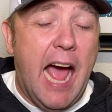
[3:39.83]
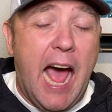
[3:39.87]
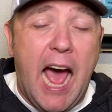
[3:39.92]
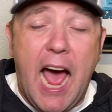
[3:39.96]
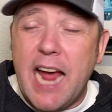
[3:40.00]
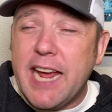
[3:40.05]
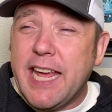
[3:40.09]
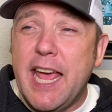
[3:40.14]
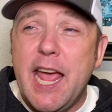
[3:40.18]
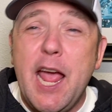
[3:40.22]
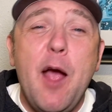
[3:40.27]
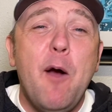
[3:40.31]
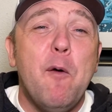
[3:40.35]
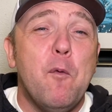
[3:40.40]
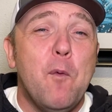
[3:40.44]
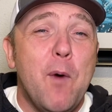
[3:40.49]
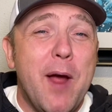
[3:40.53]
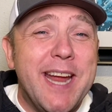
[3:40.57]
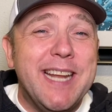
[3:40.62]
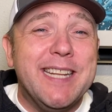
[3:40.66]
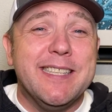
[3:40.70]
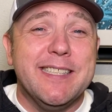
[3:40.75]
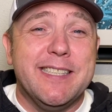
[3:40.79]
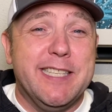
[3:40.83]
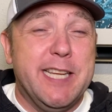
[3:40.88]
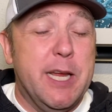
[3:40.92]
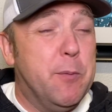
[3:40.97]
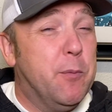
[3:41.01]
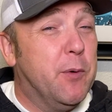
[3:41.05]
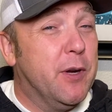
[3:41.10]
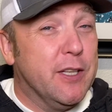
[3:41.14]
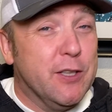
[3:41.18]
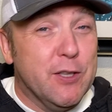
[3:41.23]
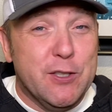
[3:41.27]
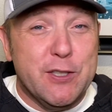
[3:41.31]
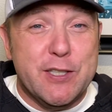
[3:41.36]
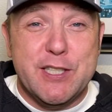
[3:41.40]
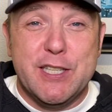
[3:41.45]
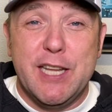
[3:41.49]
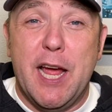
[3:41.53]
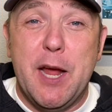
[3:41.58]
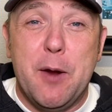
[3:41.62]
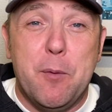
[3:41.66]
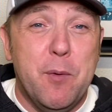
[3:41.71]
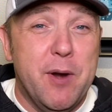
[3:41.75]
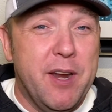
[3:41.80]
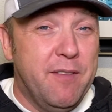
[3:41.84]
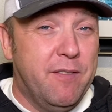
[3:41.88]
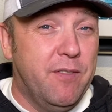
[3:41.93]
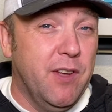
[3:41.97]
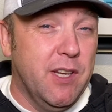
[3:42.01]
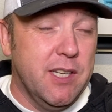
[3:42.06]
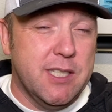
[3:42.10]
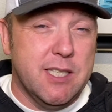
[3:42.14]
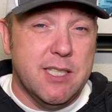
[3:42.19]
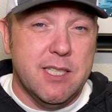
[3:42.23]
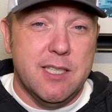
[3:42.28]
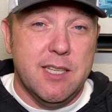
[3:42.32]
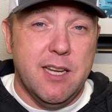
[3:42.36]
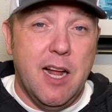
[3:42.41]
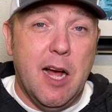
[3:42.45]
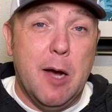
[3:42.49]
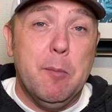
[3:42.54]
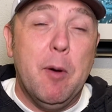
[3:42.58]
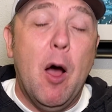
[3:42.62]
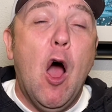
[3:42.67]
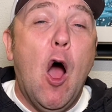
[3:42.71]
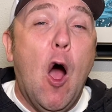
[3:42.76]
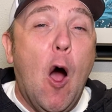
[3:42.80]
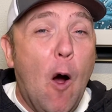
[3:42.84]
I can't wait to see what it looks like when he fixes it up.